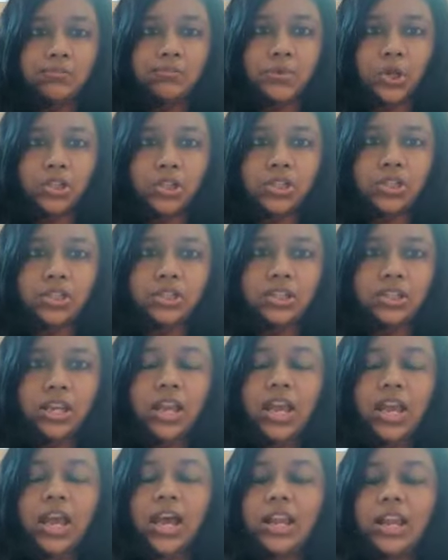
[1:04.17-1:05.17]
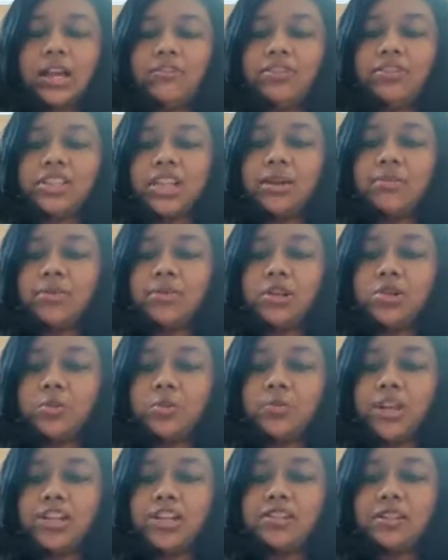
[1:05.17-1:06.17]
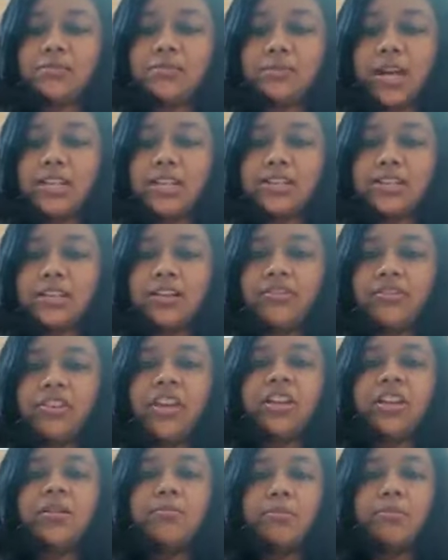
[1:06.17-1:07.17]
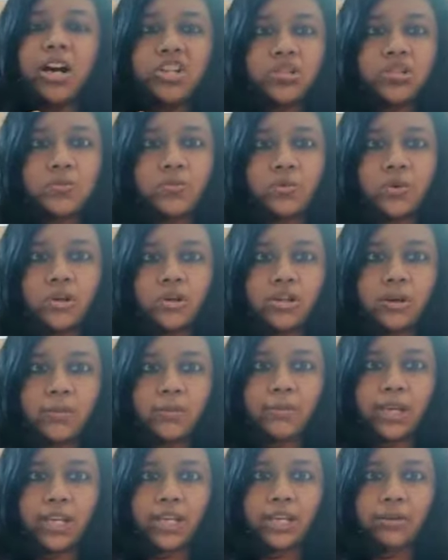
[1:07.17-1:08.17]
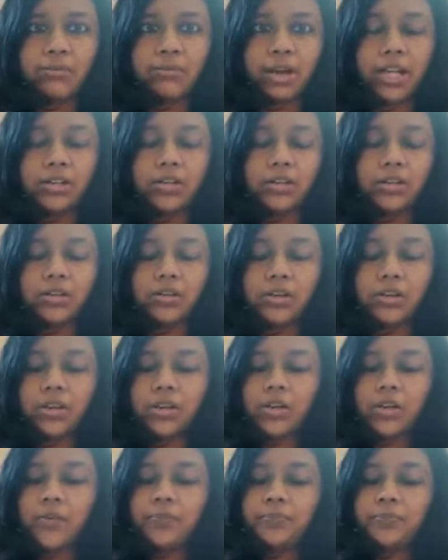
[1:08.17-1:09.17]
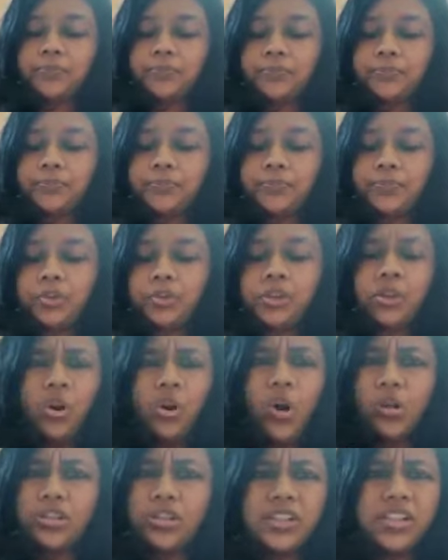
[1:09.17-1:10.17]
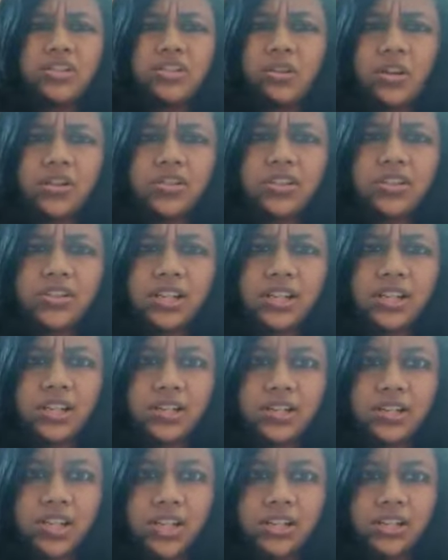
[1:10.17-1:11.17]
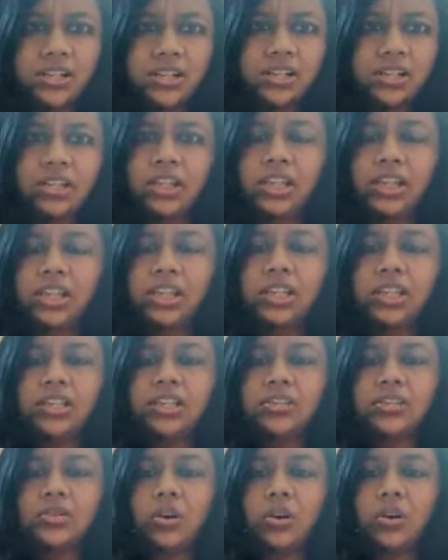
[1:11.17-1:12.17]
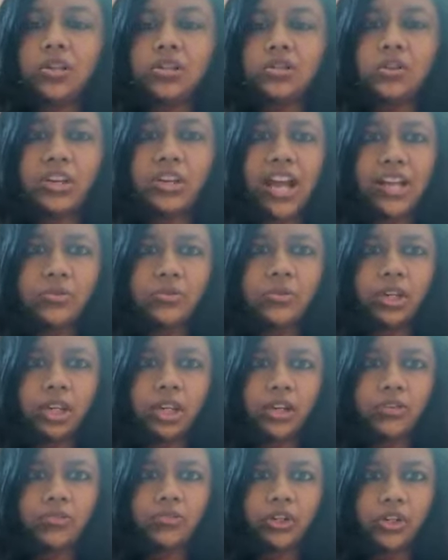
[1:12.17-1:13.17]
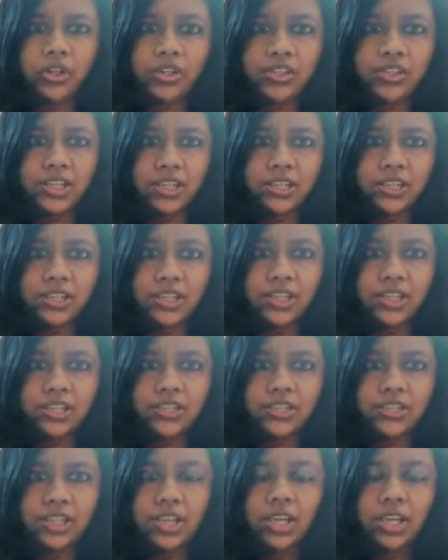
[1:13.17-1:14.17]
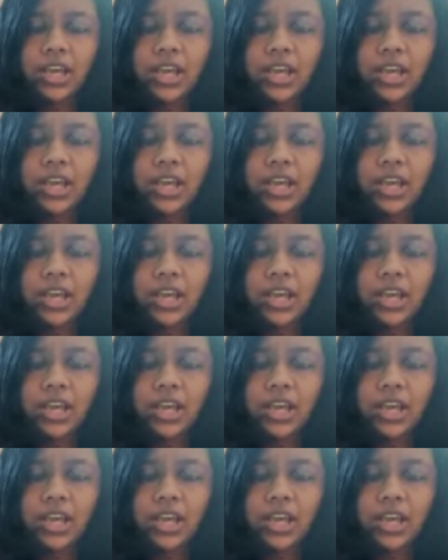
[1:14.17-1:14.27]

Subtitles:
important. And I was able to present myself in a much more compelling manner. Audrey is not just a consultant, he is also an advocate for your success.